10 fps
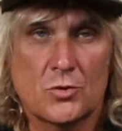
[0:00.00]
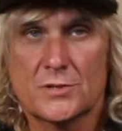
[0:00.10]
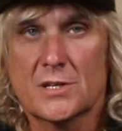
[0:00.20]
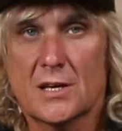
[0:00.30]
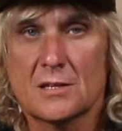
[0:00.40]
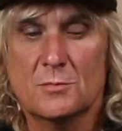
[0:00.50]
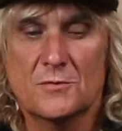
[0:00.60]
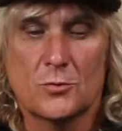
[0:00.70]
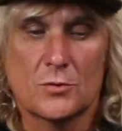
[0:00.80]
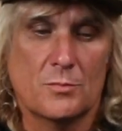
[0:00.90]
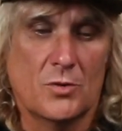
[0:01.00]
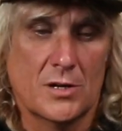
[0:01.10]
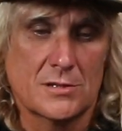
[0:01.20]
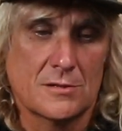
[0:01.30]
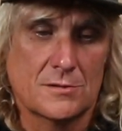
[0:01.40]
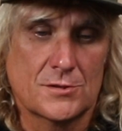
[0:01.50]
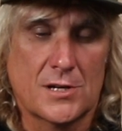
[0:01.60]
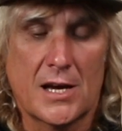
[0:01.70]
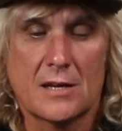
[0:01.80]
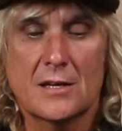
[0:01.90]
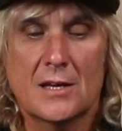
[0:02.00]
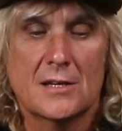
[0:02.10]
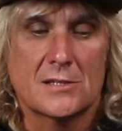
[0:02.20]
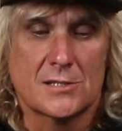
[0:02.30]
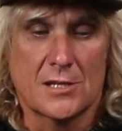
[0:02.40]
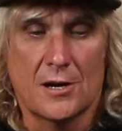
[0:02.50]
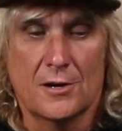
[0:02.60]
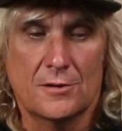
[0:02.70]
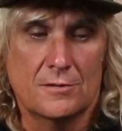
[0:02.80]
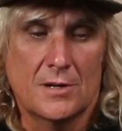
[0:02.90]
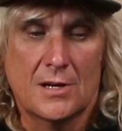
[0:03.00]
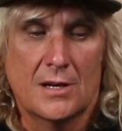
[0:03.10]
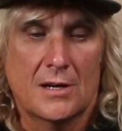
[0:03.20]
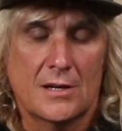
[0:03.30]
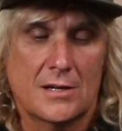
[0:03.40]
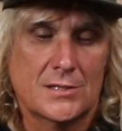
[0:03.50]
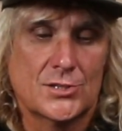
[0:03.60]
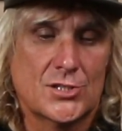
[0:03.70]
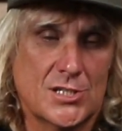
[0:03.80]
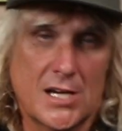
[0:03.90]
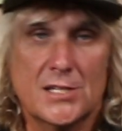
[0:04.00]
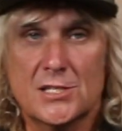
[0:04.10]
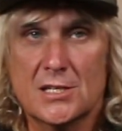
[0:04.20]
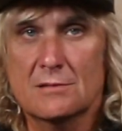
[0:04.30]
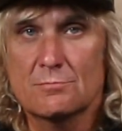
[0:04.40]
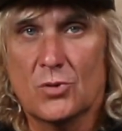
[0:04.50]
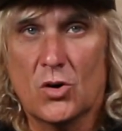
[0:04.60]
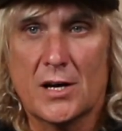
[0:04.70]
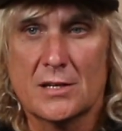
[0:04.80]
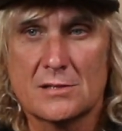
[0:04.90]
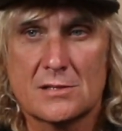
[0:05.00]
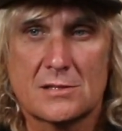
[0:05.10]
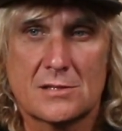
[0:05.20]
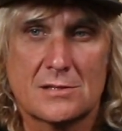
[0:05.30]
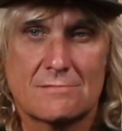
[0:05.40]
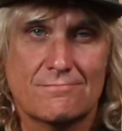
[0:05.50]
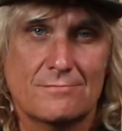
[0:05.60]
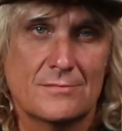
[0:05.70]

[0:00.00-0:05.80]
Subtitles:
put together before the bike's on track. So changing bikes